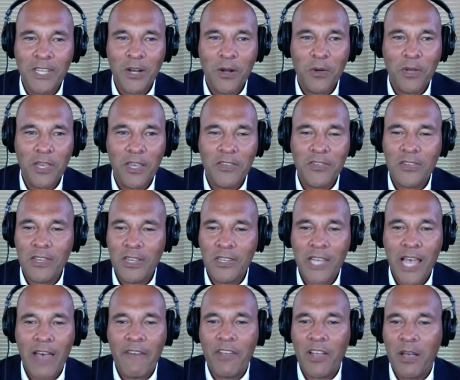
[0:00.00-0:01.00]
he's
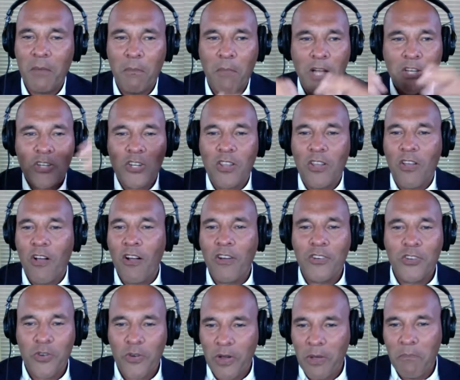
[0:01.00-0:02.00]
having a much
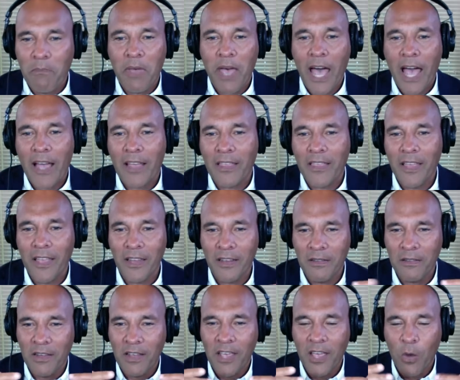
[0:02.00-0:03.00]
larger impact than
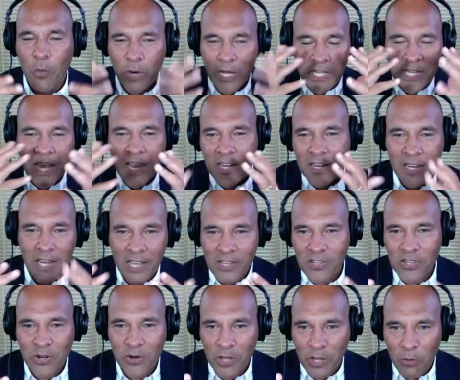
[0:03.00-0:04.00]
we tend to
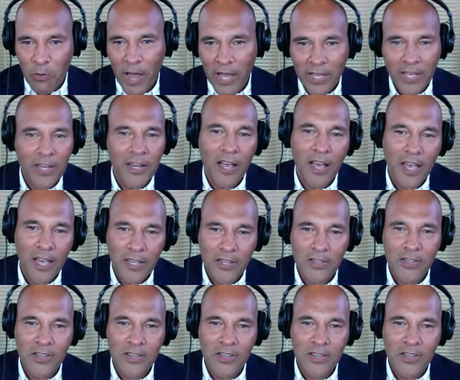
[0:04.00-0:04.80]
necessarily recognize.